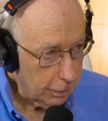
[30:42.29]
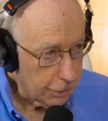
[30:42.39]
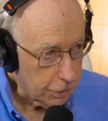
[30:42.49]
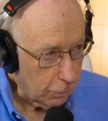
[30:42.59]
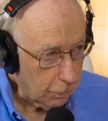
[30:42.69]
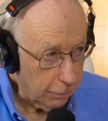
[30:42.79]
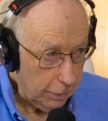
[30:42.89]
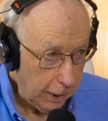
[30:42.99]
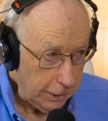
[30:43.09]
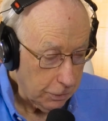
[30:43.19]
So we're
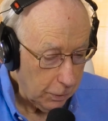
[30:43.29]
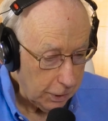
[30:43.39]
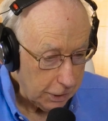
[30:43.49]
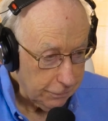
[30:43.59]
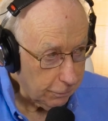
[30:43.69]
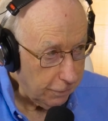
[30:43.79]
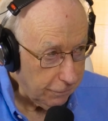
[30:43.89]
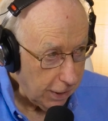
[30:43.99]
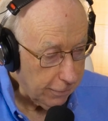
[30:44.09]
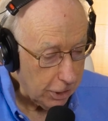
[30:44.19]
8 to 1, that's we had
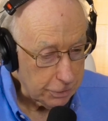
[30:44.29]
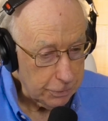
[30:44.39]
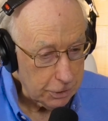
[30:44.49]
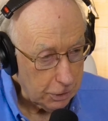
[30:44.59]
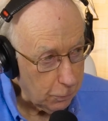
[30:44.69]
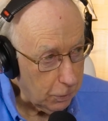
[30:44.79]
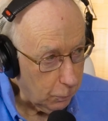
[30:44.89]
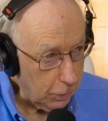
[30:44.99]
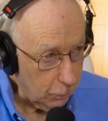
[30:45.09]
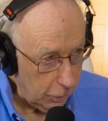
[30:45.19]
five hours of music.
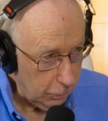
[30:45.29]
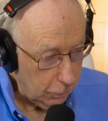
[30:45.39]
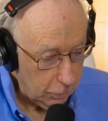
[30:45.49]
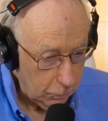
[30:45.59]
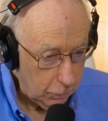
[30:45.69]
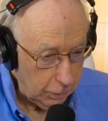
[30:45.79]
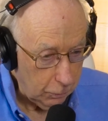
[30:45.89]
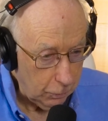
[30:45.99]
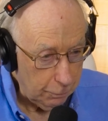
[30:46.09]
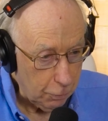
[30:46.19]
We, we, we,
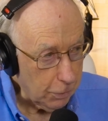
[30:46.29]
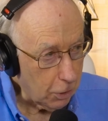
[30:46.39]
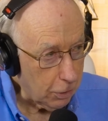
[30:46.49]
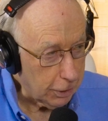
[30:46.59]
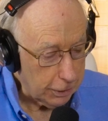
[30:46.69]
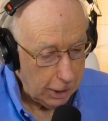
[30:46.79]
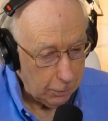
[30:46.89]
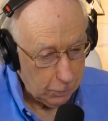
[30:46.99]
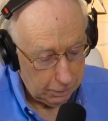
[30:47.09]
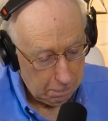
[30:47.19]
we promoted it
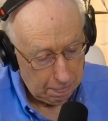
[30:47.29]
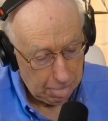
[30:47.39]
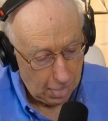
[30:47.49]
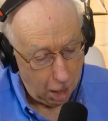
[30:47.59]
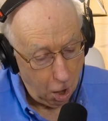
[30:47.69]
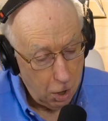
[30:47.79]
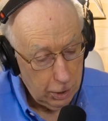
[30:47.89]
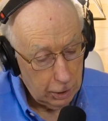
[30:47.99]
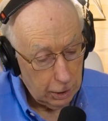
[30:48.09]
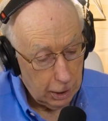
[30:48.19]
that way.
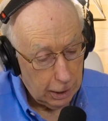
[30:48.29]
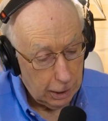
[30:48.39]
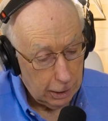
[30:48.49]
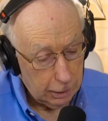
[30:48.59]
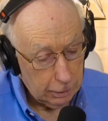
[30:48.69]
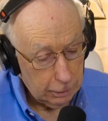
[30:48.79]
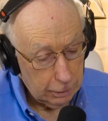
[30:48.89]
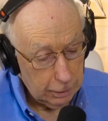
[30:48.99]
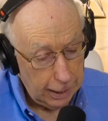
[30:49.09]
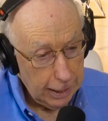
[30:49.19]
Uh,
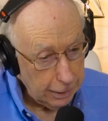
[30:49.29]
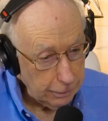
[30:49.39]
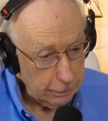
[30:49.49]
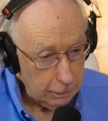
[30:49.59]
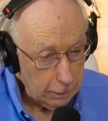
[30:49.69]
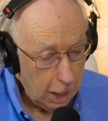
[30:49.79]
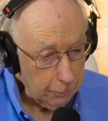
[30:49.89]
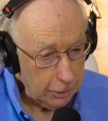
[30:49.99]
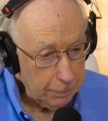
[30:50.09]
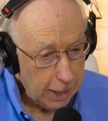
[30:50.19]
and I
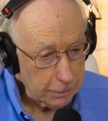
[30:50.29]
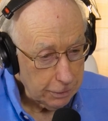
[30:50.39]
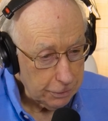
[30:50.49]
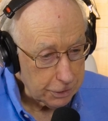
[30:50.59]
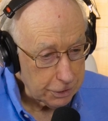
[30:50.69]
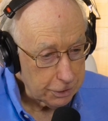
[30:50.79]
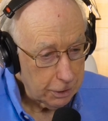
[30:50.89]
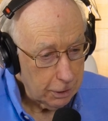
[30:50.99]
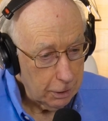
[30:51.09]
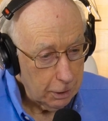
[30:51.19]
went back to this,
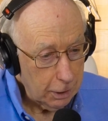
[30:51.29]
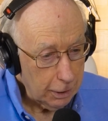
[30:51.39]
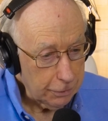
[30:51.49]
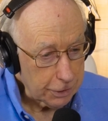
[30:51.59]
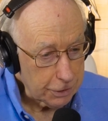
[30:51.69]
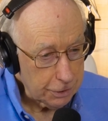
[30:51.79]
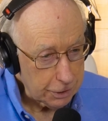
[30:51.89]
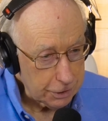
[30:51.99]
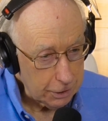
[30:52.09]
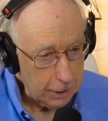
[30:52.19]
this,
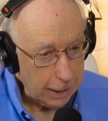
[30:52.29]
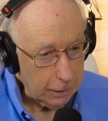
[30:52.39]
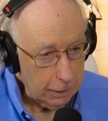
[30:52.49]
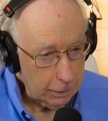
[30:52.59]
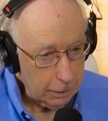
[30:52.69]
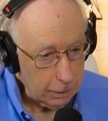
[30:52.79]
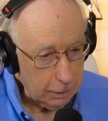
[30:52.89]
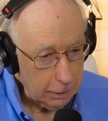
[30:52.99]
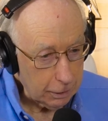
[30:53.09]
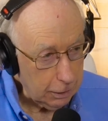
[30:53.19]
this like
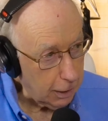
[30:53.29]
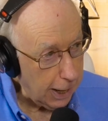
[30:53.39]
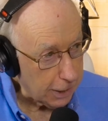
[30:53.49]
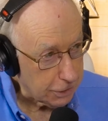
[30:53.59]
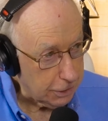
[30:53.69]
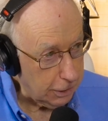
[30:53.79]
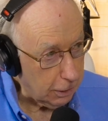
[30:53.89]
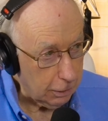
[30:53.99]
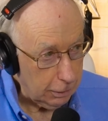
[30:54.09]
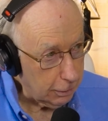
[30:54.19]
cl class
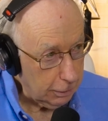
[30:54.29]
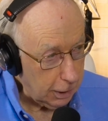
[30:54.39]
deal.